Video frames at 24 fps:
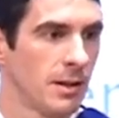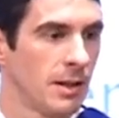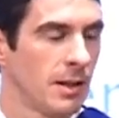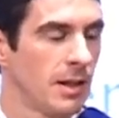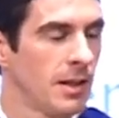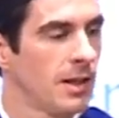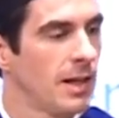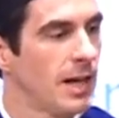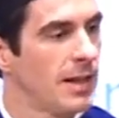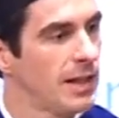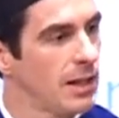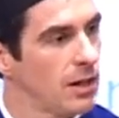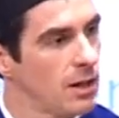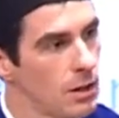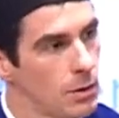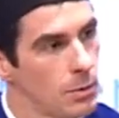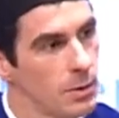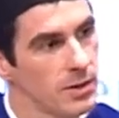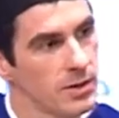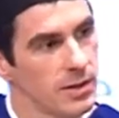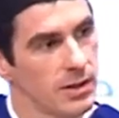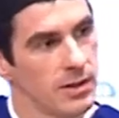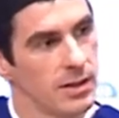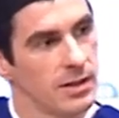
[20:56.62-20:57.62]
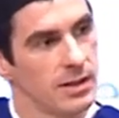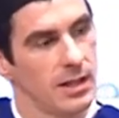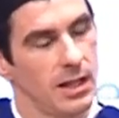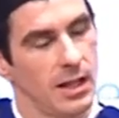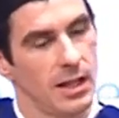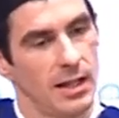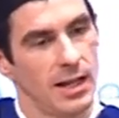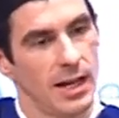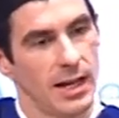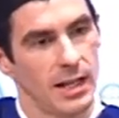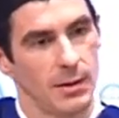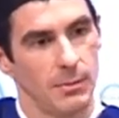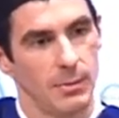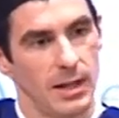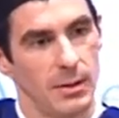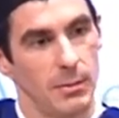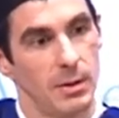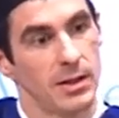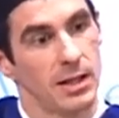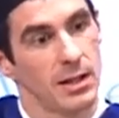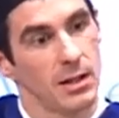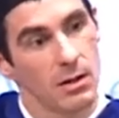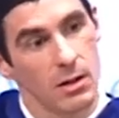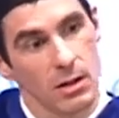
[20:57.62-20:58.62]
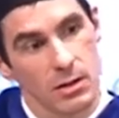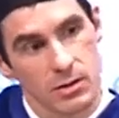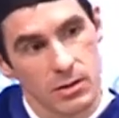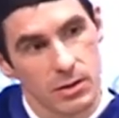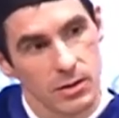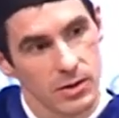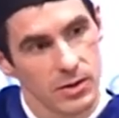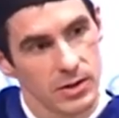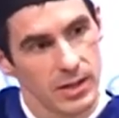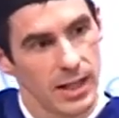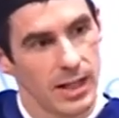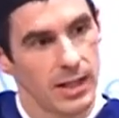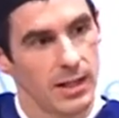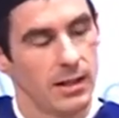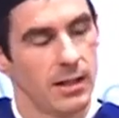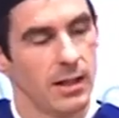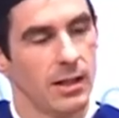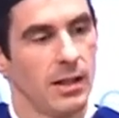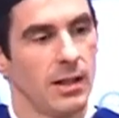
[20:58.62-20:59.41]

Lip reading: And they always instilled that in me, but they also said,